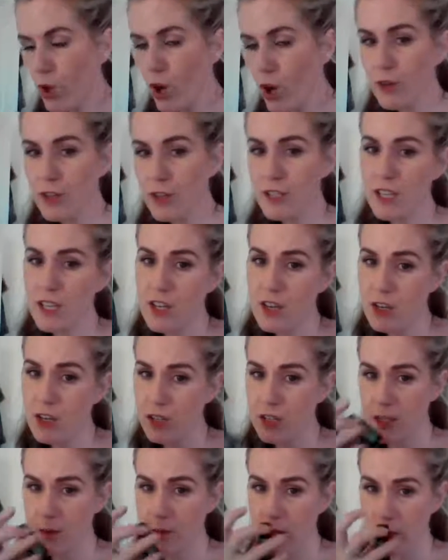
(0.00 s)
Obviously, you
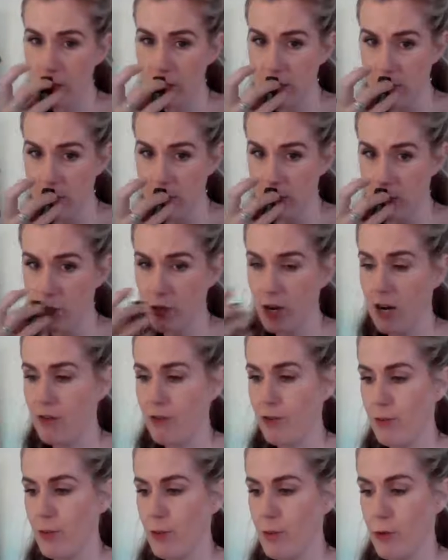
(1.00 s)
can smell something straight
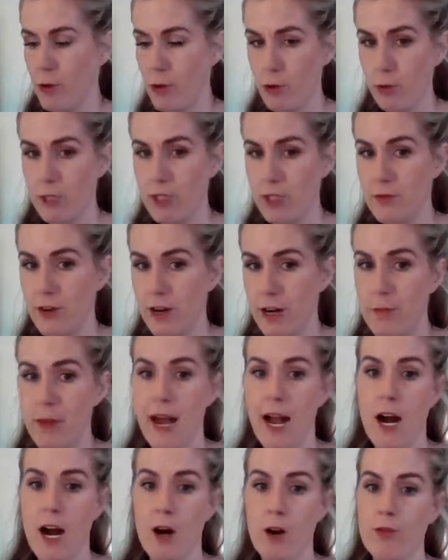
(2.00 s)
from the bottle is very
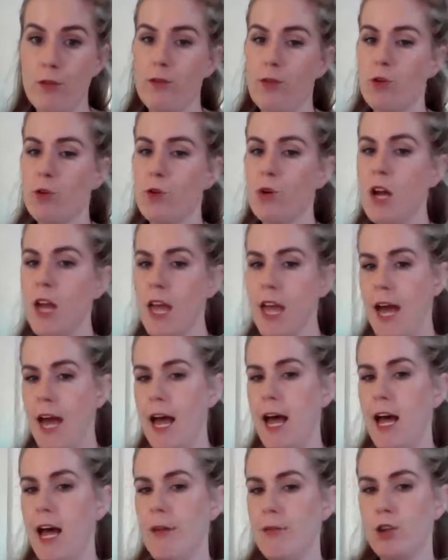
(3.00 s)
powerful.
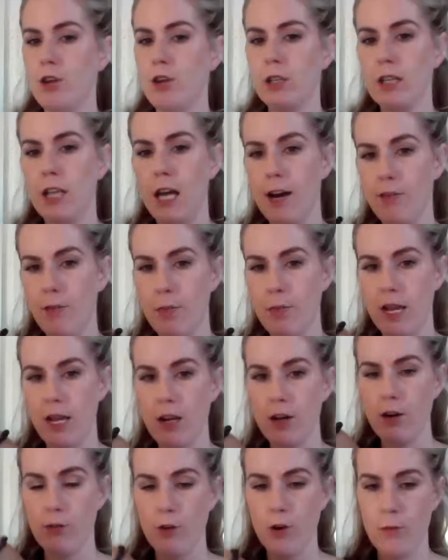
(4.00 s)
Your lava
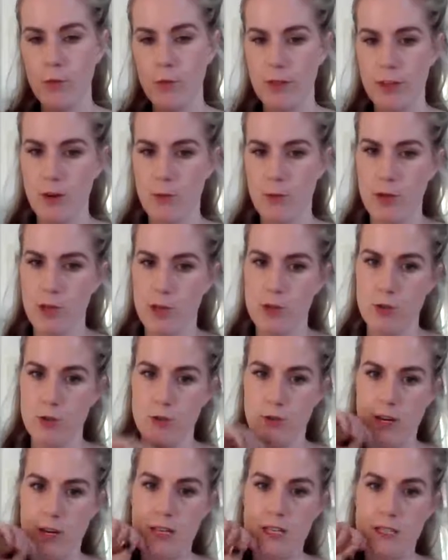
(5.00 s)
bead aromatherapy
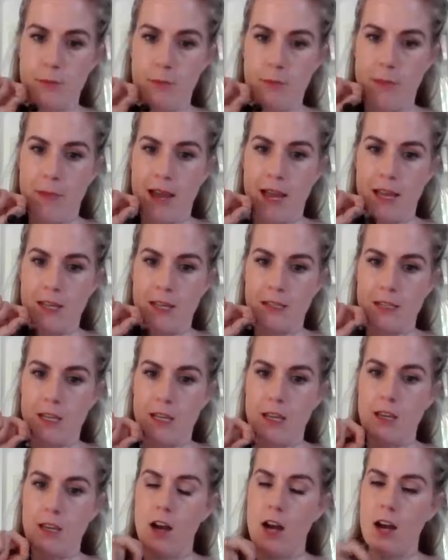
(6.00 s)
jewelry is
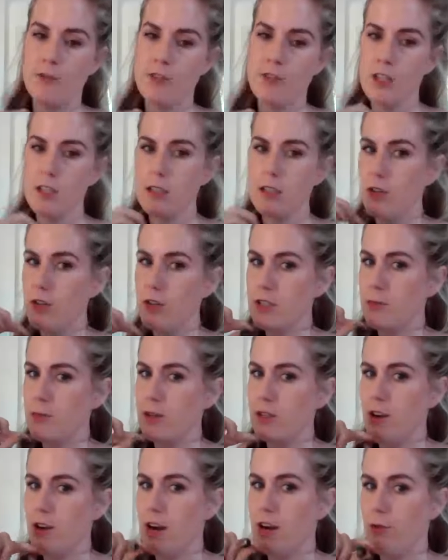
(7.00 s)
amazing. I just lost
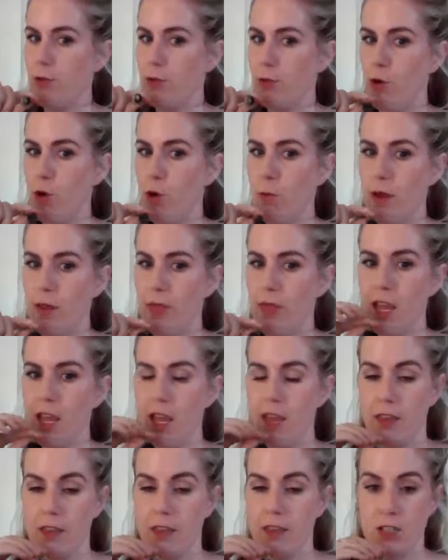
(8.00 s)
my train of thought, but
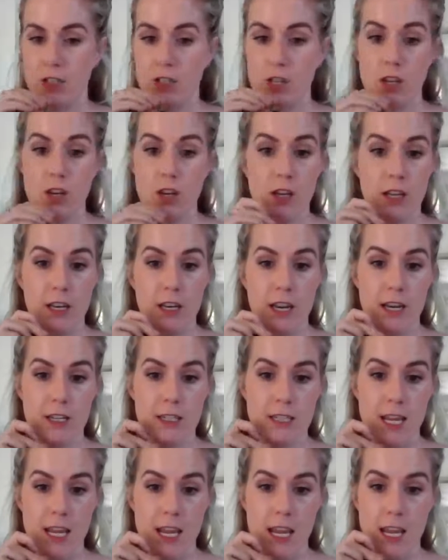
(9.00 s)
there's actually a girl in our
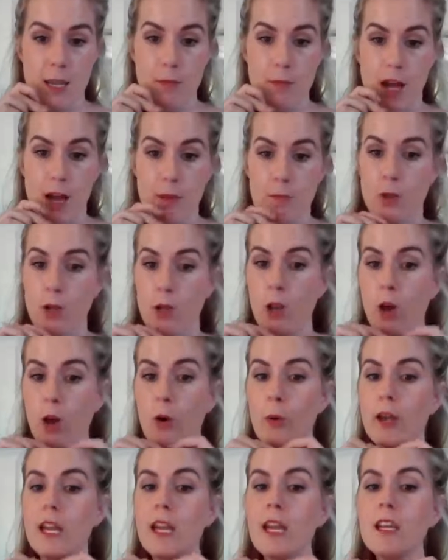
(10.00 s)
team,
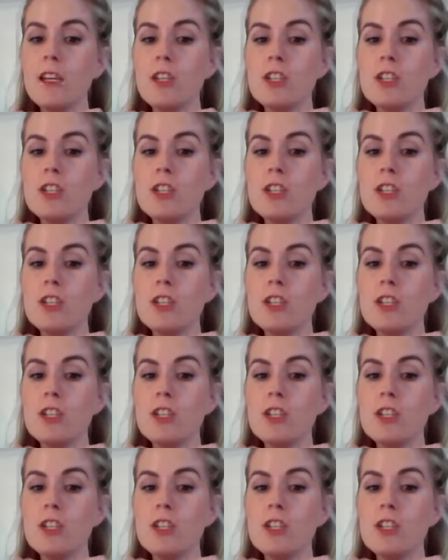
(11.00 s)
Chloe.